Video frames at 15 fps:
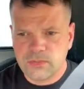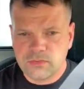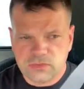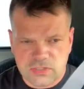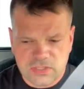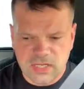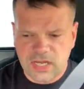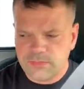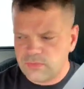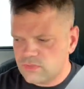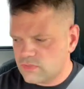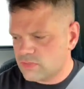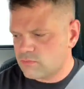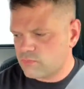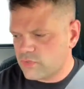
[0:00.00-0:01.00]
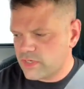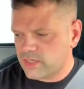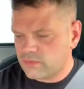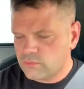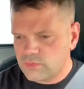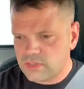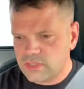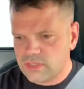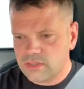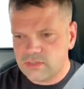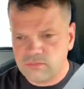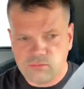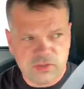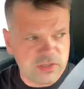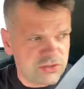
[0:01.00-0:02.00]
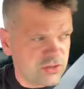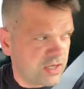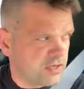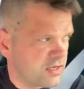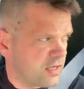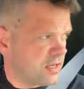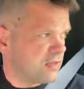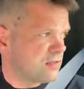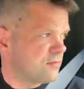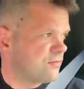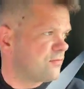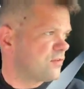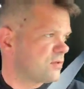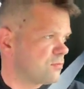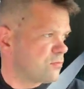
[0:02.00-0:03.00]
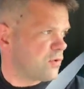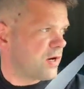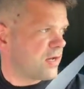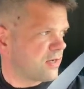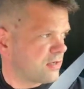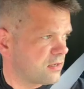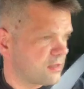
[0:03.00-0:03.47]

Stop using the brake with the regen and the foot brake.